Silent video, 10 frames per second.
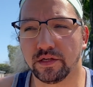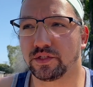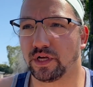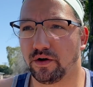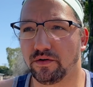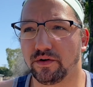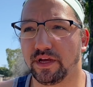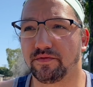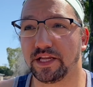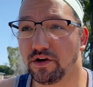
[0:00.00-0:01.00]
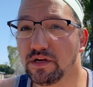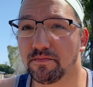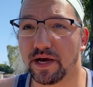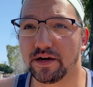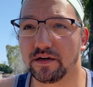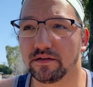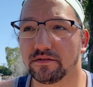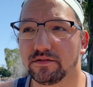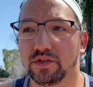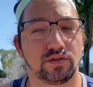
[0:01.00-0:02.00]
So if they don't get better,
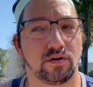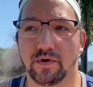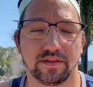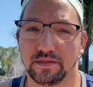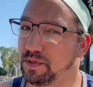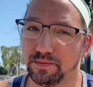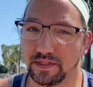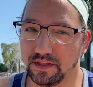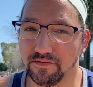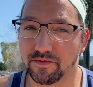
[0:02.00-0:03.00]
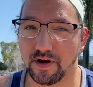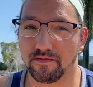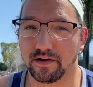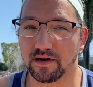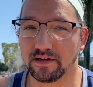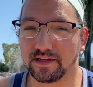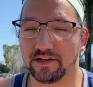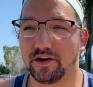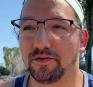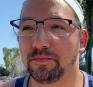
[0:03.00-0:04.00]
you don't want these people to live forever, you
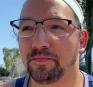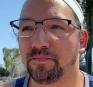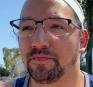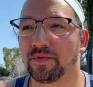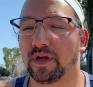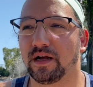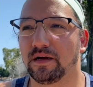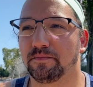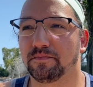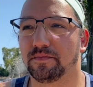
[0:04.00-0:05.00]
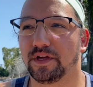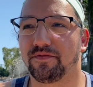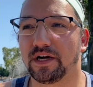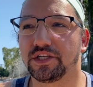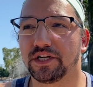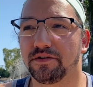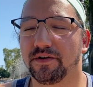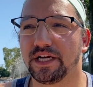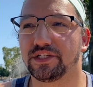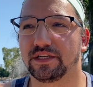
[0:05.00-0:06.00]
know? Um, if our
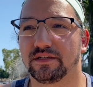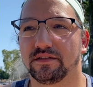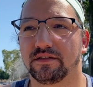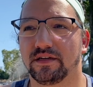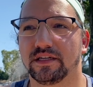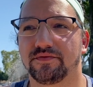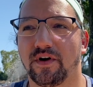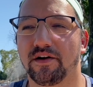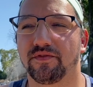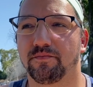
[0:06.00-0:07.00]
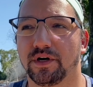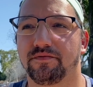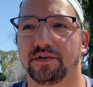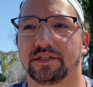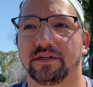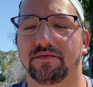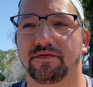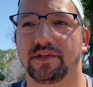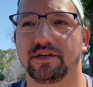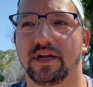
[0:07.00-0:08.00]
generation is far from perfect, if
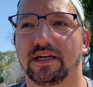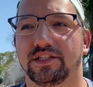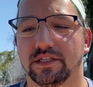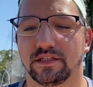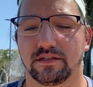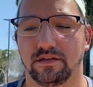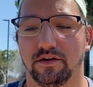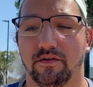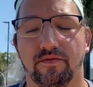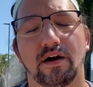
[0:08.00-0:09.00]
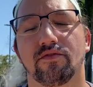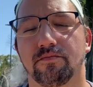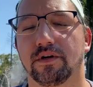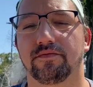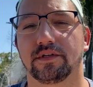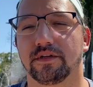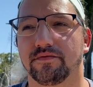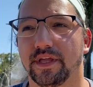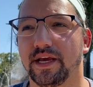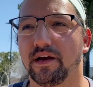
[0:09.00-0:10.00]
they're not just, you know, far from perfect,
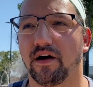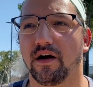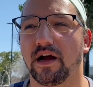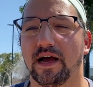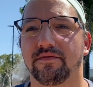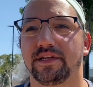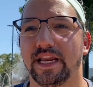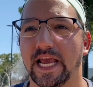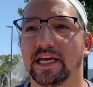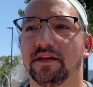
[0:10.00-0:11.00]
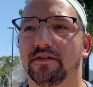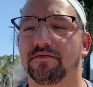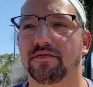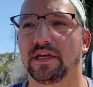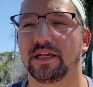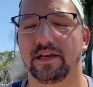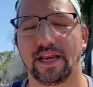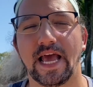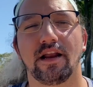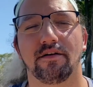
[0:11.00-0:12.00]
if they are, have a negative
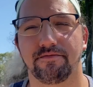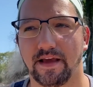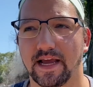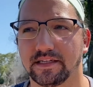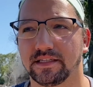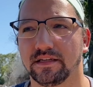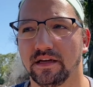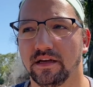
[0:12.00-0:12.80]
net effect